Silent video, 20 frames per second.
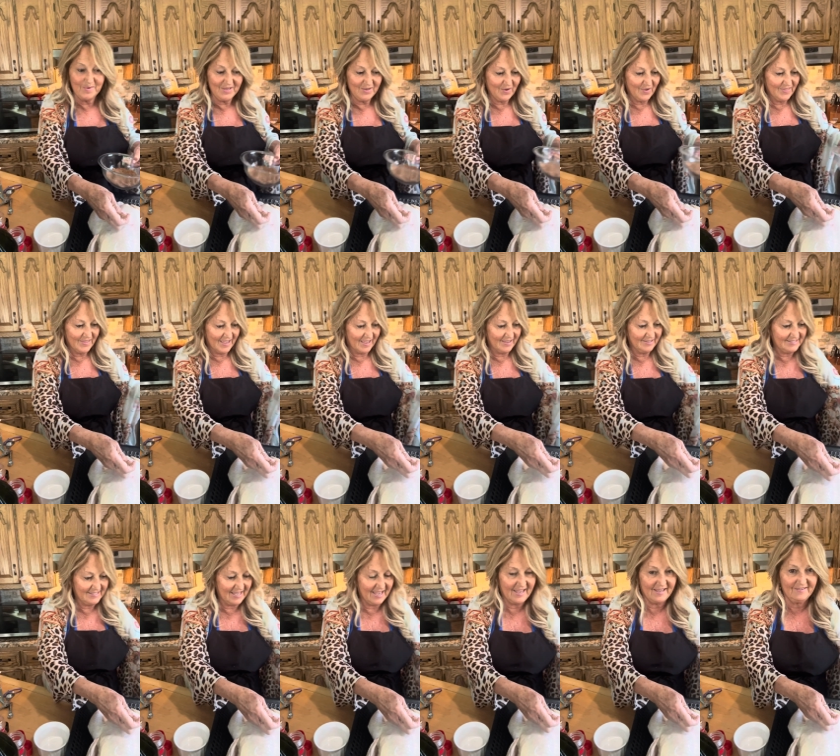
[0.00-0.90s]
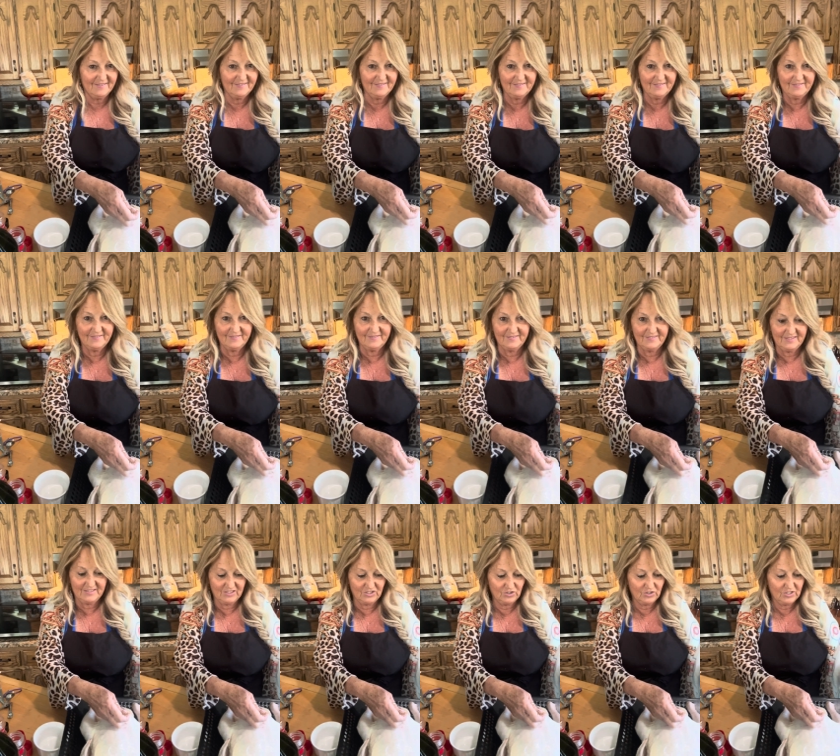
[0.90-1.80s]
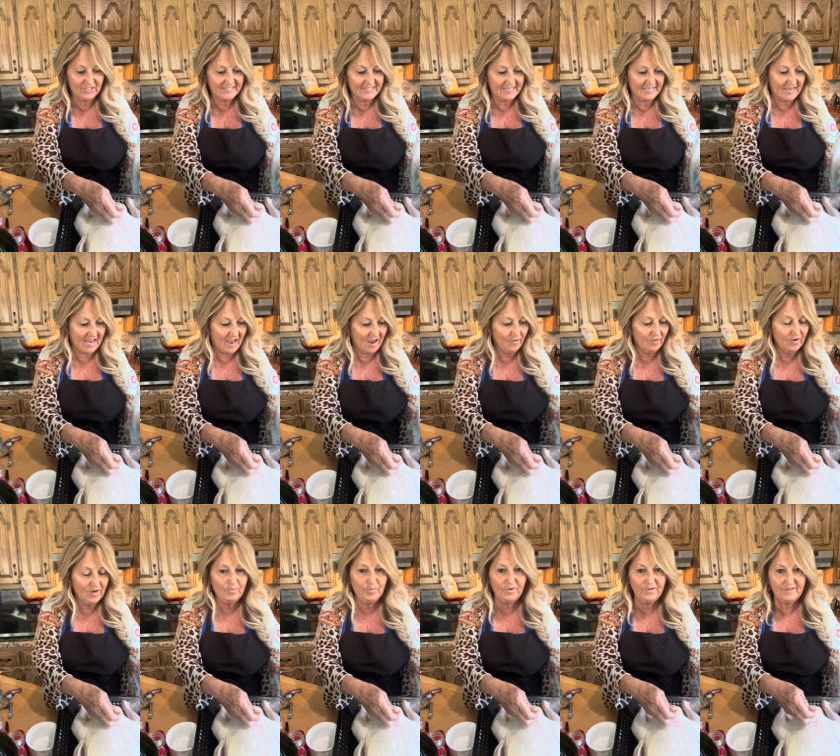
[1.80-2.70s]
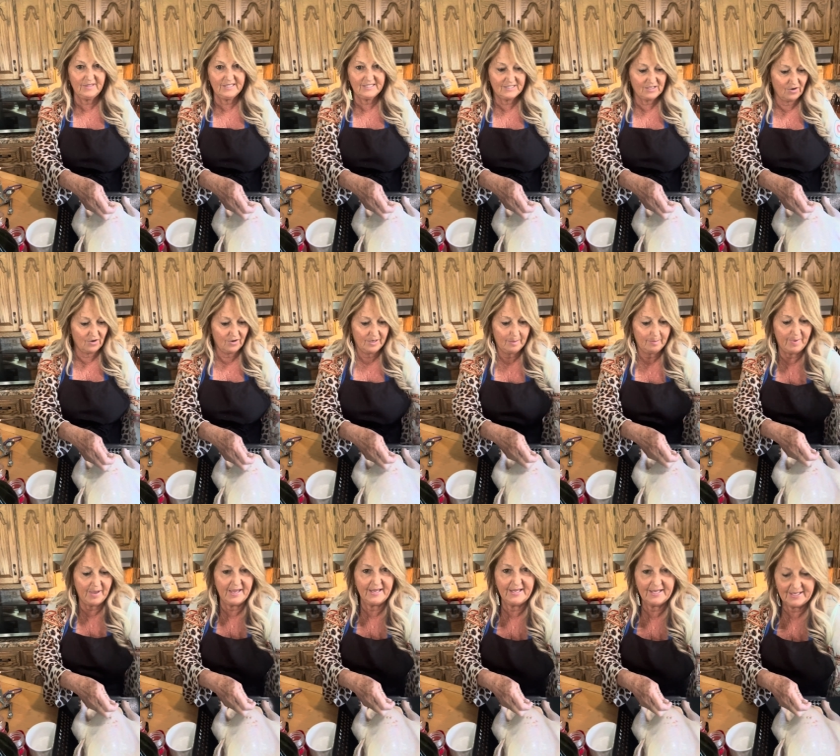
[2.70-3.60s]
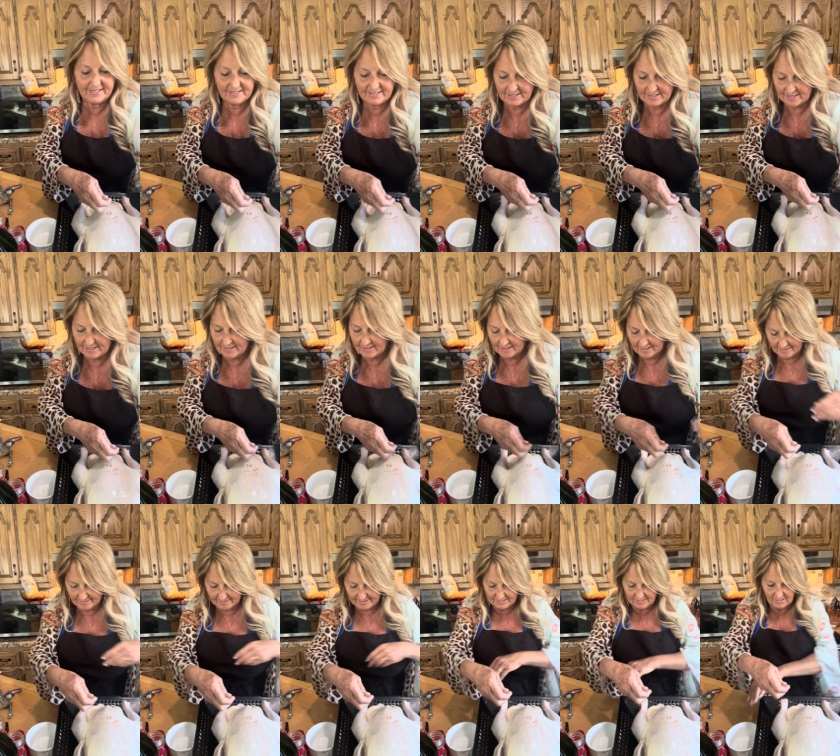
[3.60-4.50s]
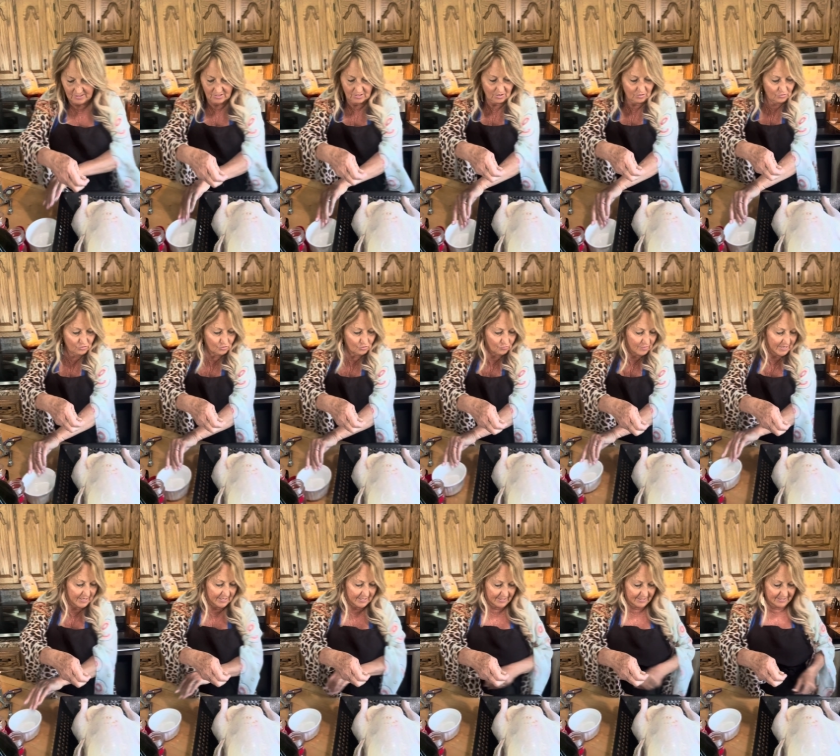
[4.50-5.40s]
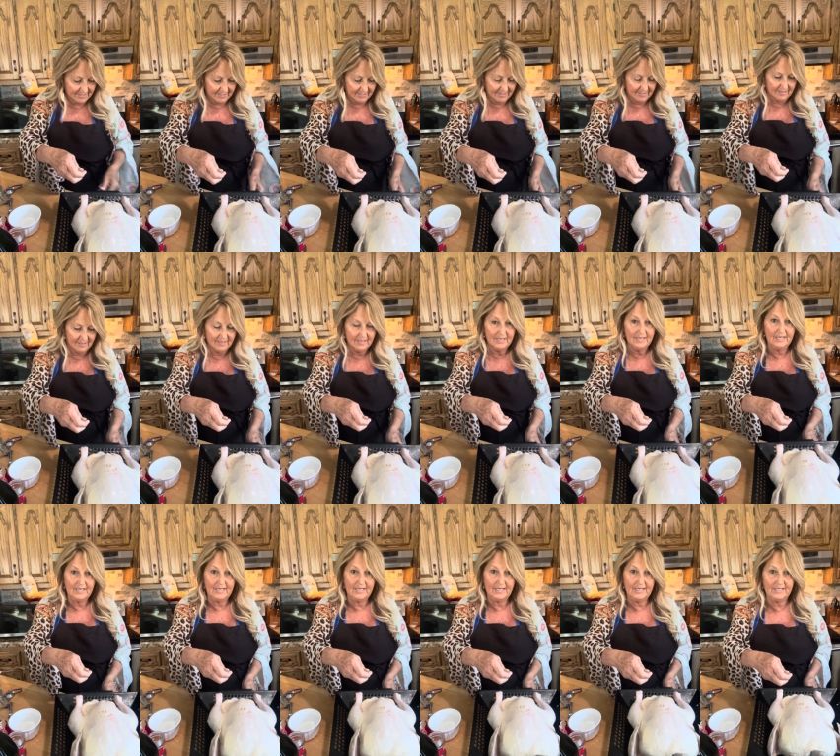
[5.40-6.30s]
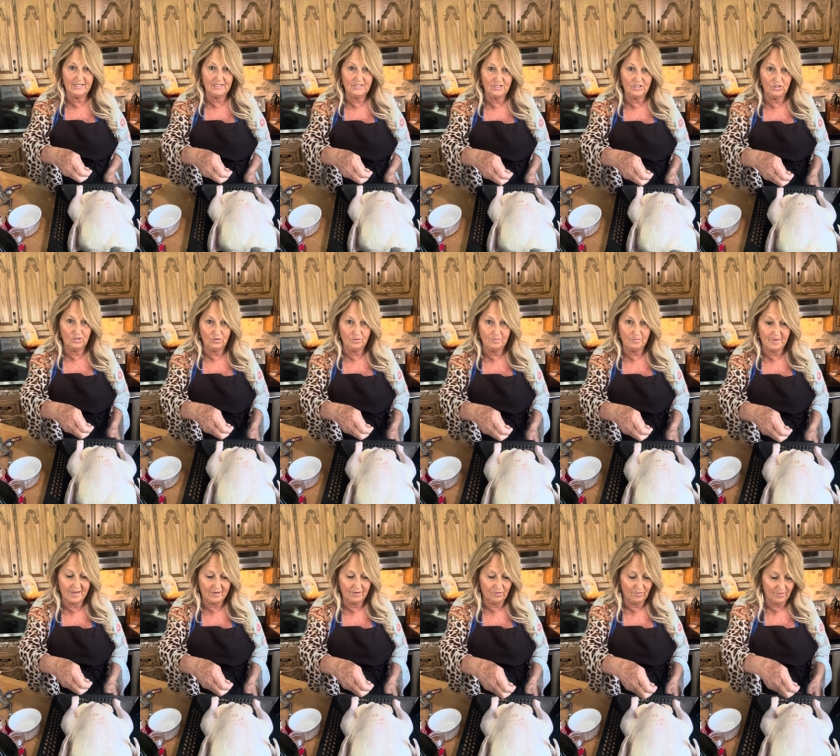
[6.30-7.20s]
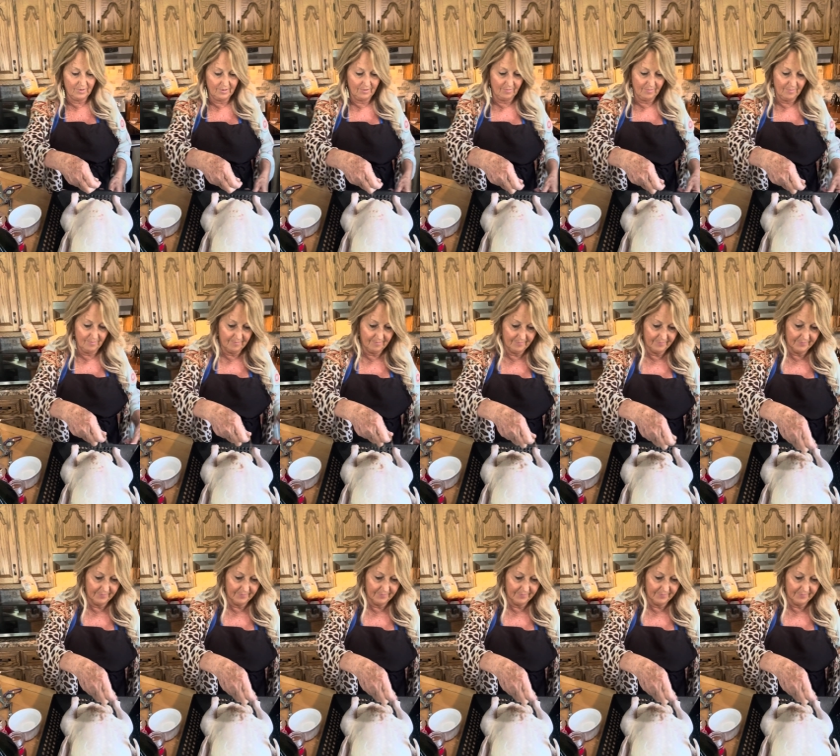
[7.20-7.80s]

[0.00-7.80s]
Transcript: it on the outside. As you can see, I already put this on a pan. It's gonna go directly into my grill.